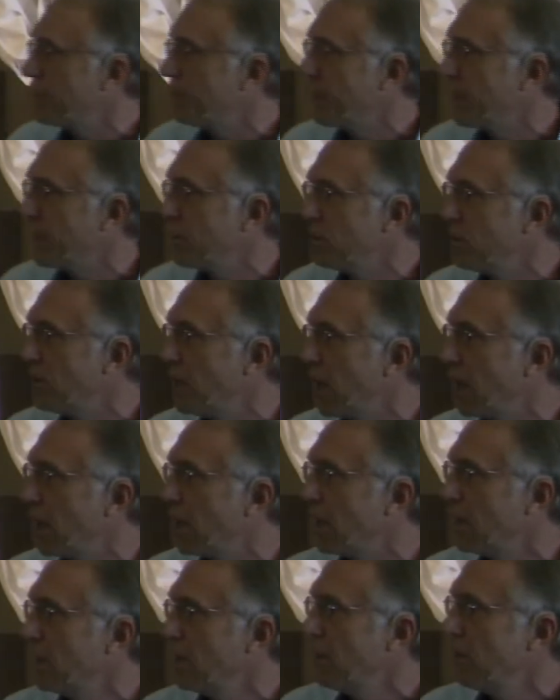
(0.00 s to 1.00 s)
Spirit
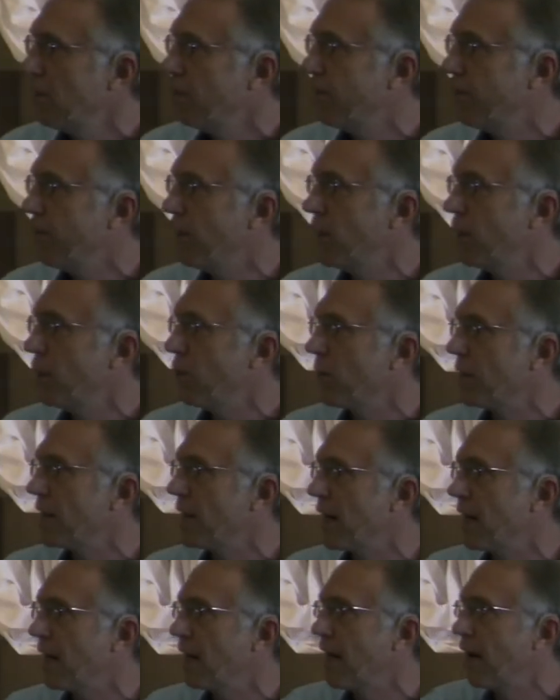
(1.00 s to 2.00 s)
today fill you with
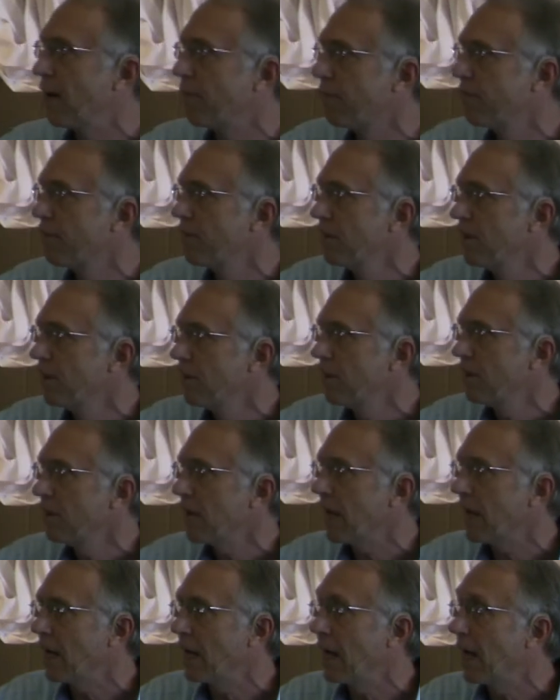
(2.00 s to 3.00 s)
that love,
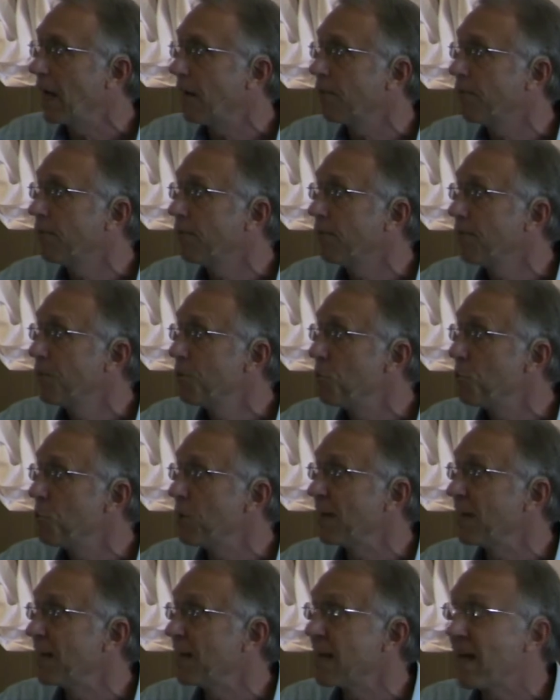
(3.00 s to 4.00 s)
and life
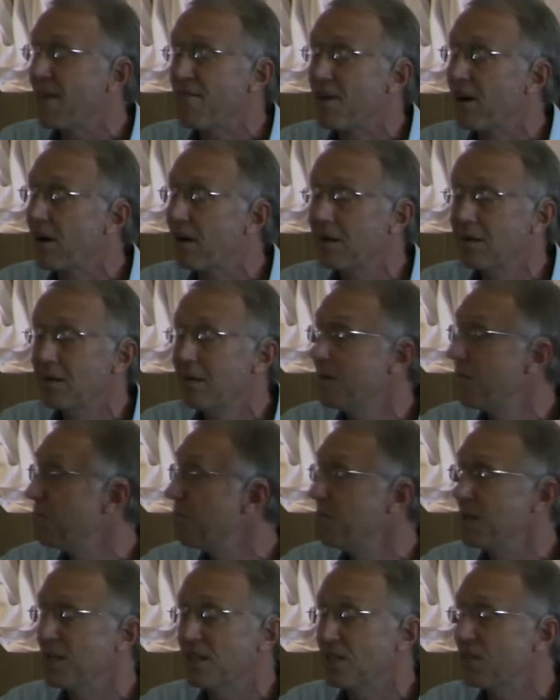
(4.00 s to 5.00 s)
will never
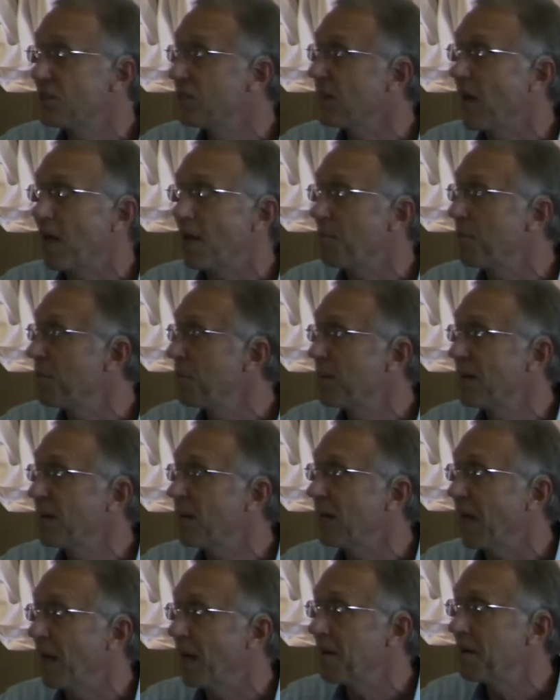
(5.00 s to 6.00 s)
be the same
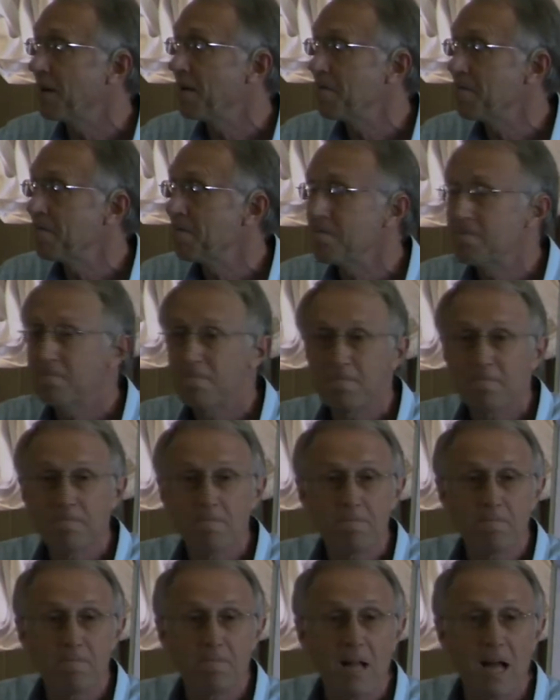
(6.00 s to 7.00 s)
again.
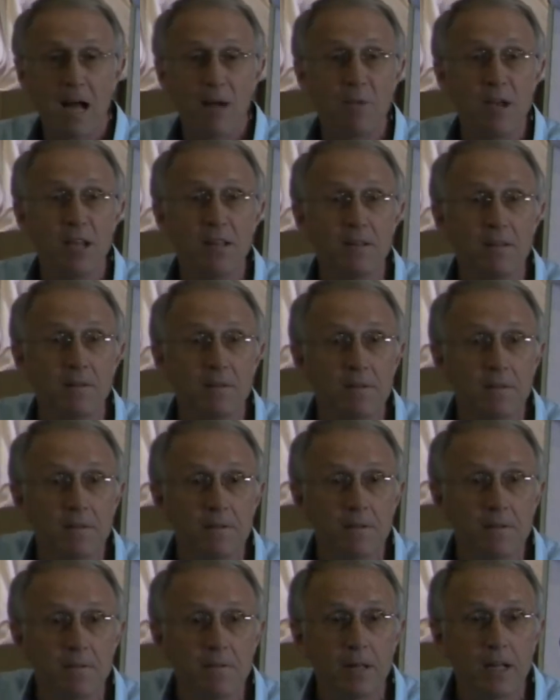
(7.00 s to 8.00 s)
Amen.
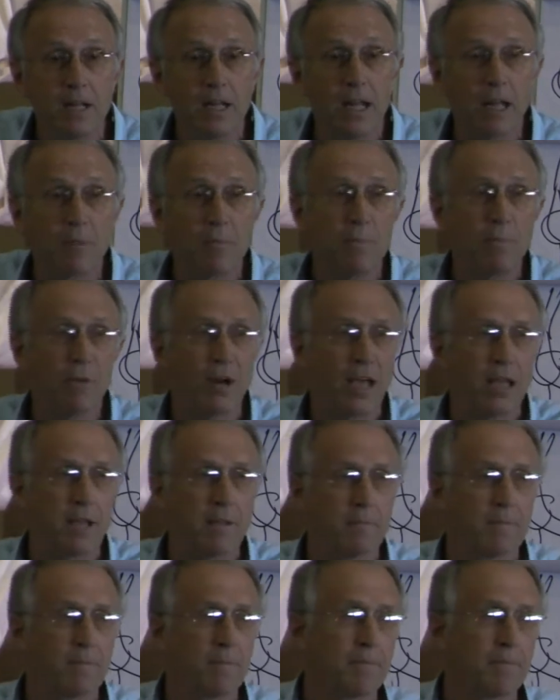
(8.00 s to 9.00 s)
Amen. Let me pray.